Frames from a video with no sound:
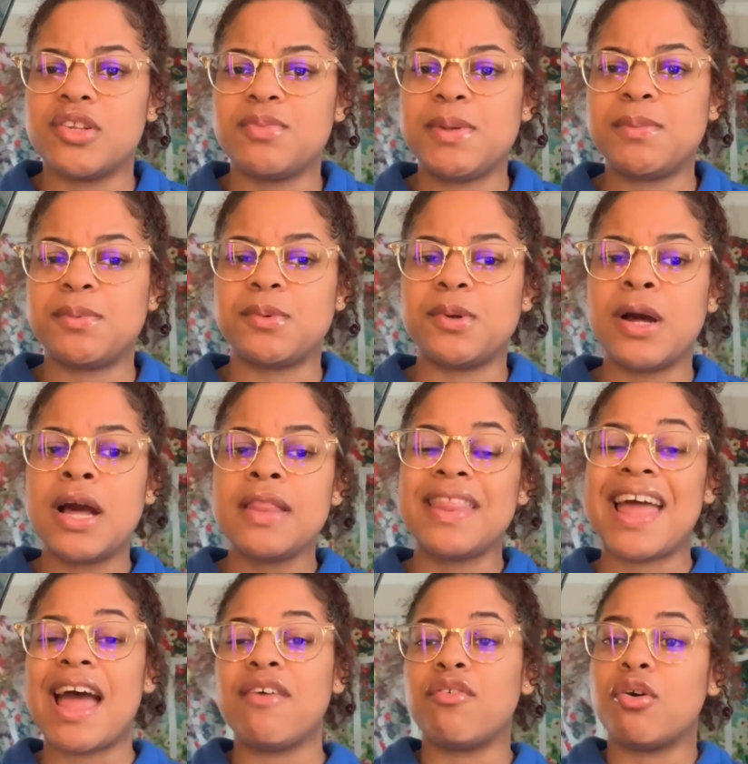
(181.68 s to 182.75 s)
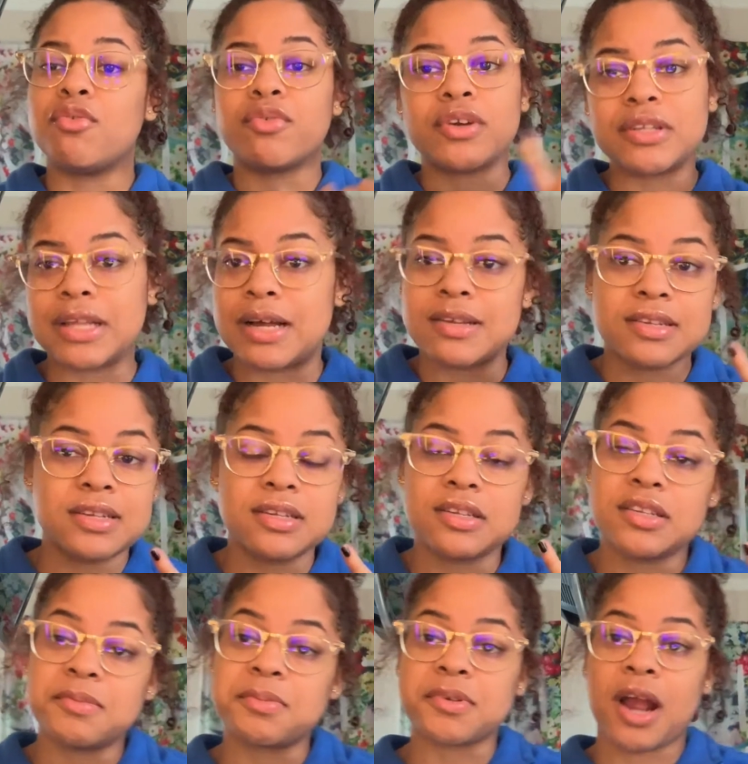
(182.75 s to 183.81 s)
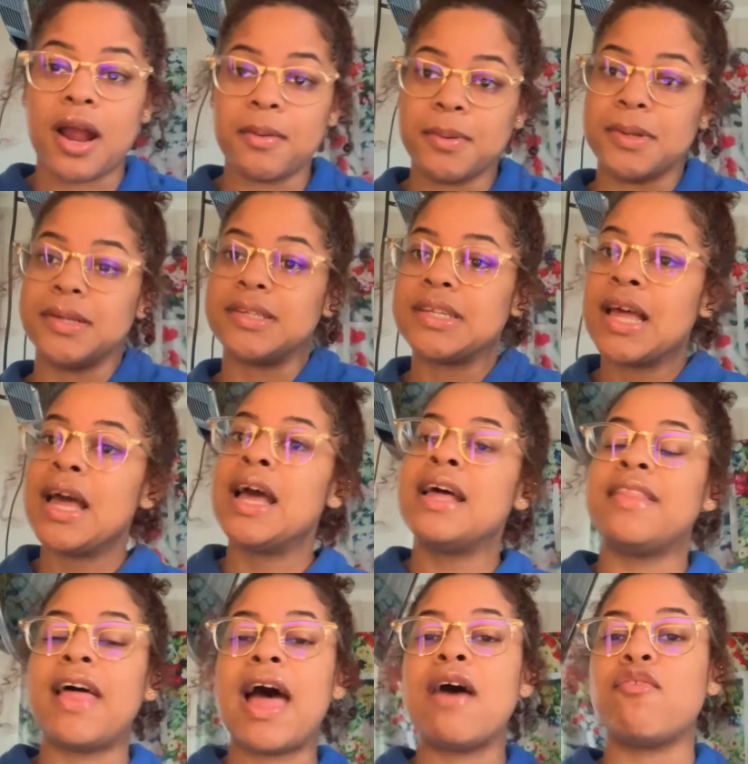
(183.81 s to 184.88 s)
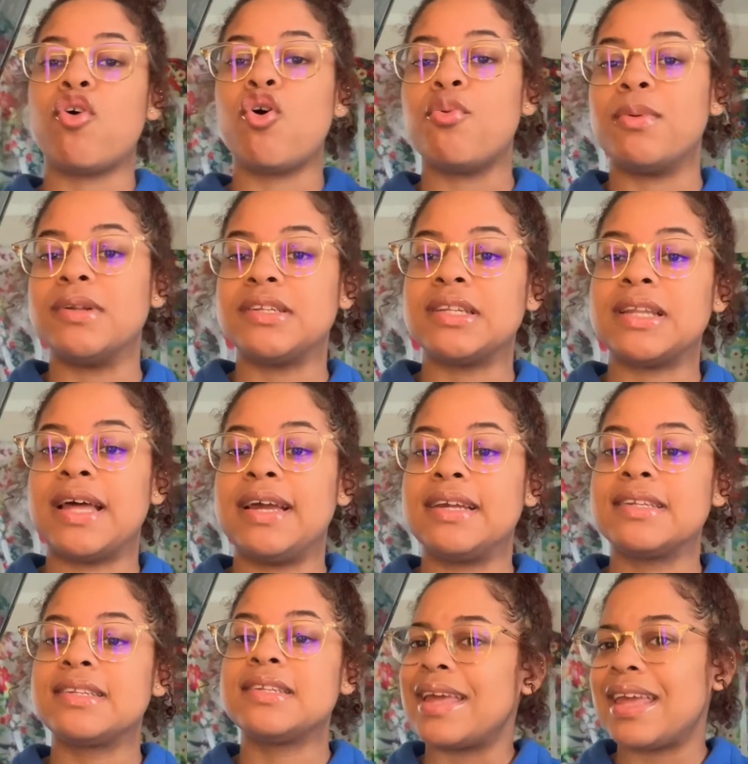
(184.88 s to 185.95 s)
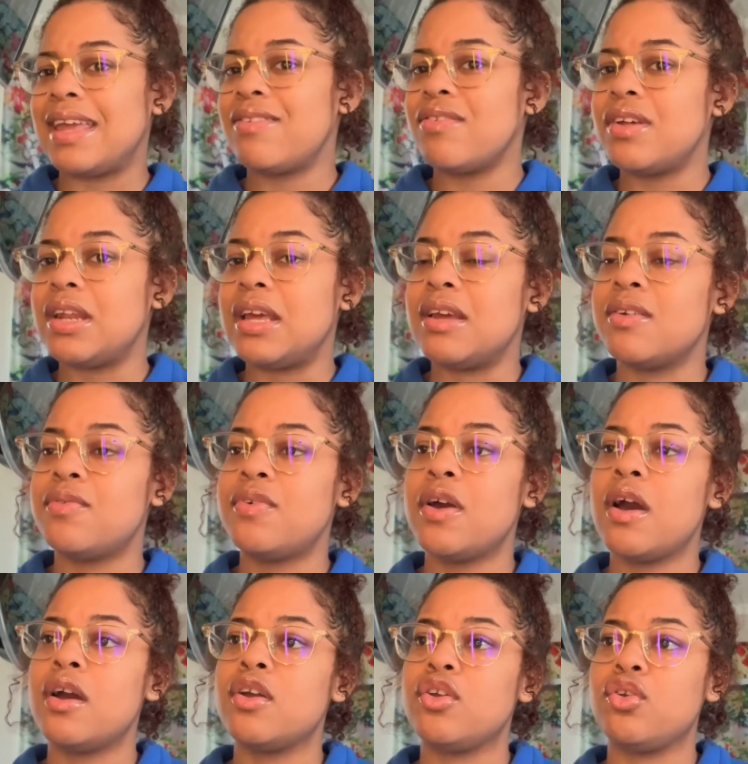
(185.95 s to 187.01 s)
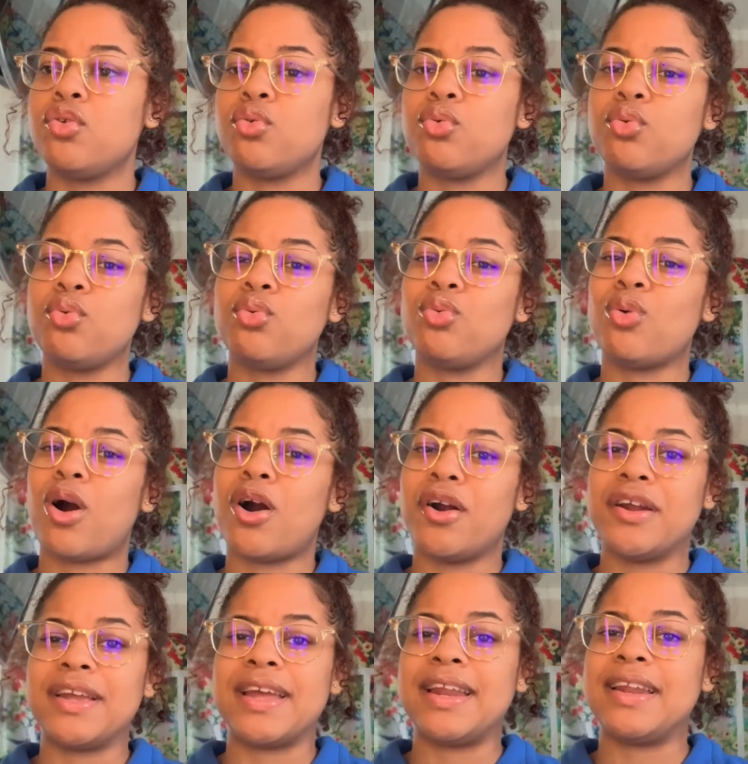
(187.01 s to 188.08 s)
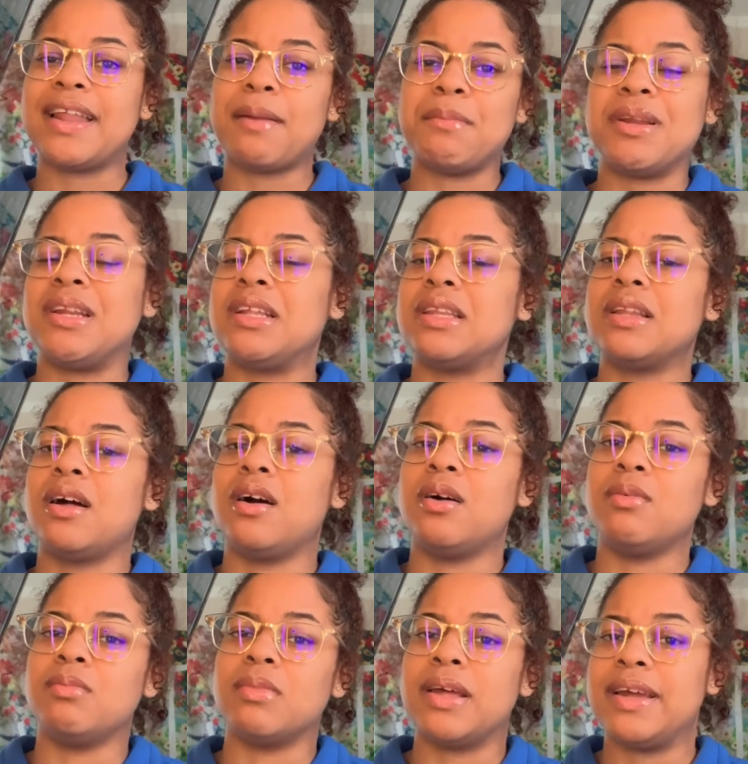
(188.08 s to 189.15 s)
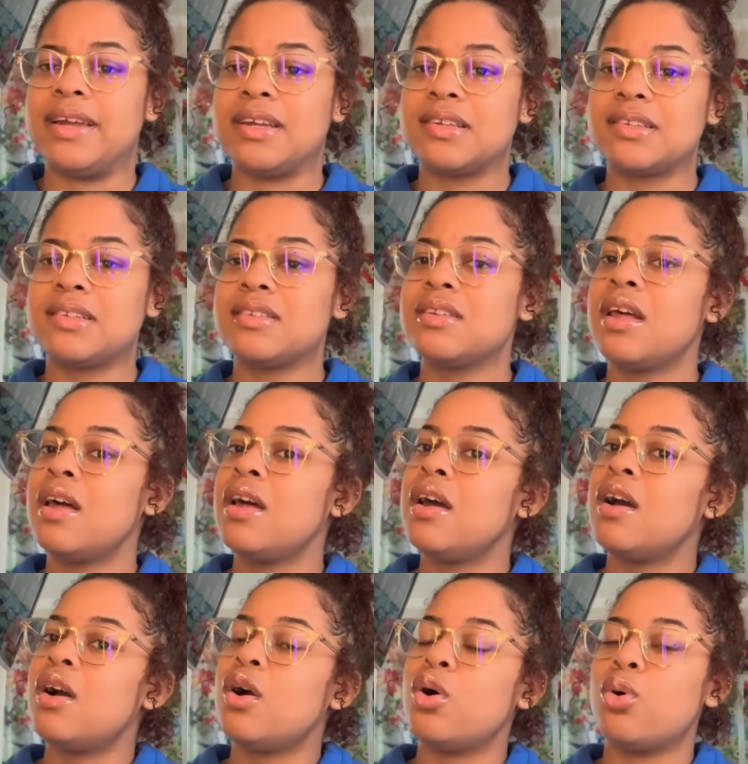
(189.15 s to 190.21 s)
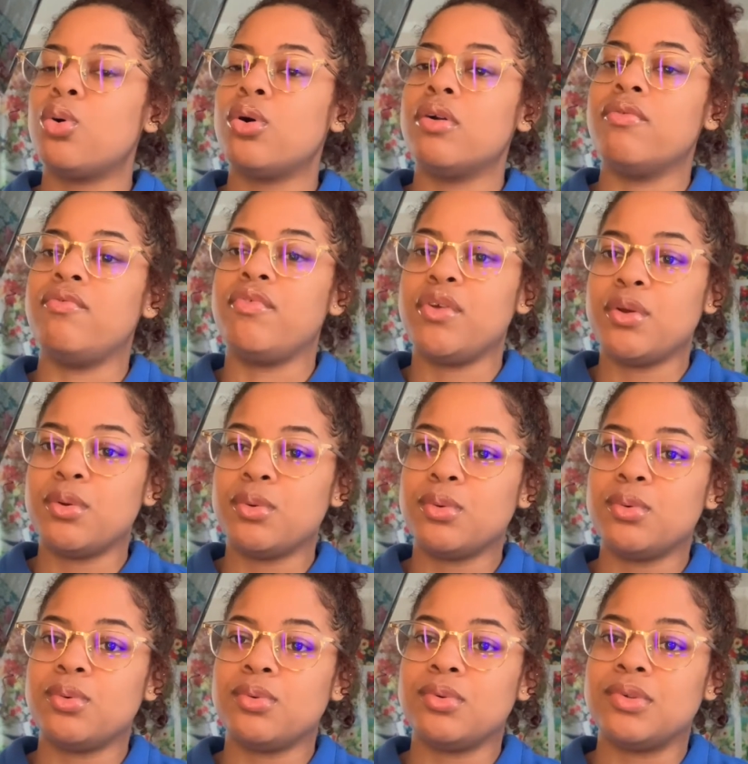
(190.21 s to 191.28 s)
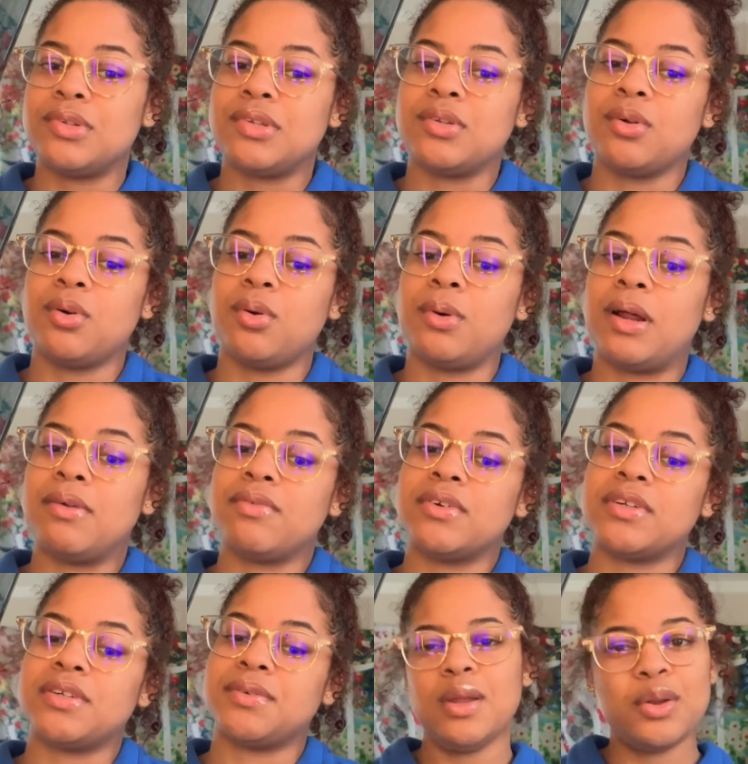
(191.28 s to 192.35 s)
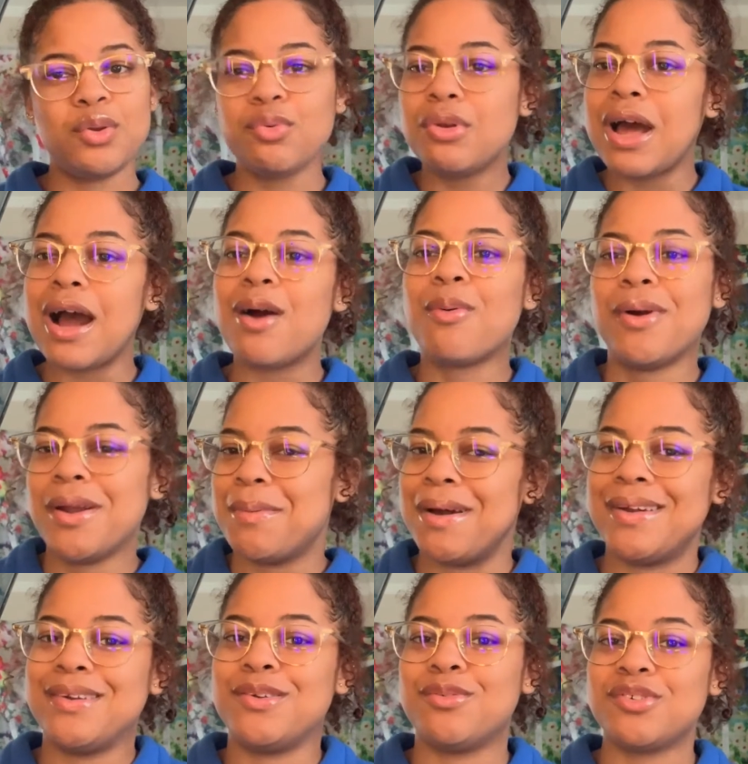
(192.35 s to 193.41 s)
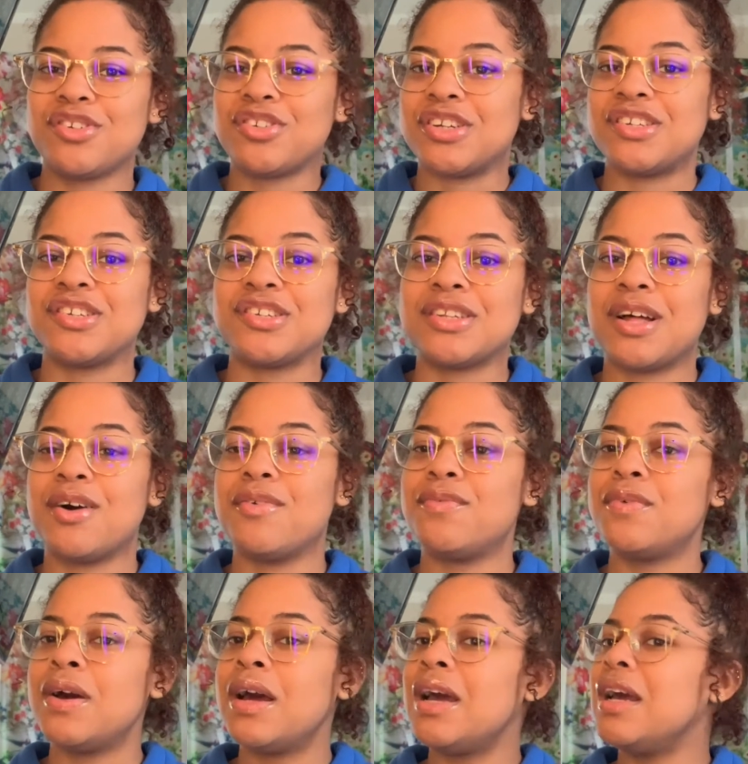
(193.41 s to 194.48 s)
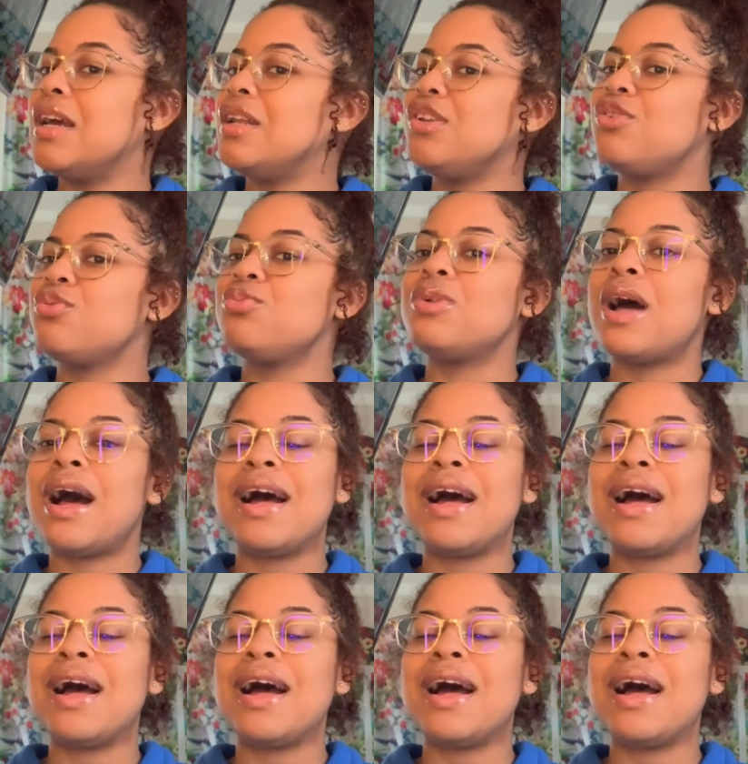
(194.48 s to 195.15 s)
people that have over 1,000 subscribers, that have a whole bunch of likes. Even if you aren't getting that many likes or views or whatever, do not worry about it. Don't stress yourself. Don't